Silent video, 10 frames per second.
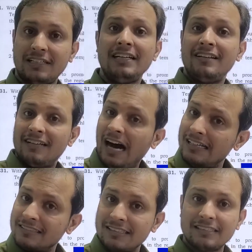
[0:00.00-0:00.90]
an
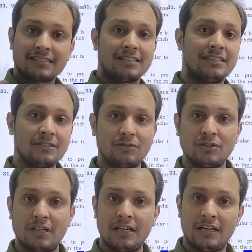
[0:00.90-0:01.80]
answer discussion
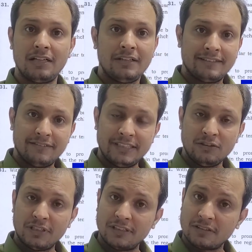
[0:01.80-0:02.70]

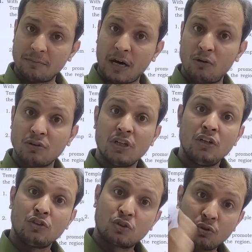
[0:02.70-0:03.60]
video. It is about
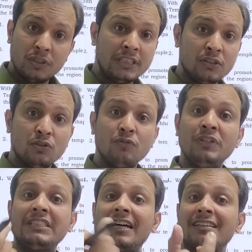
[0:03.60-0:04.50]
showing you
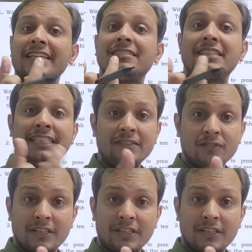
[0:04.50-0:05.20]
which are the extreme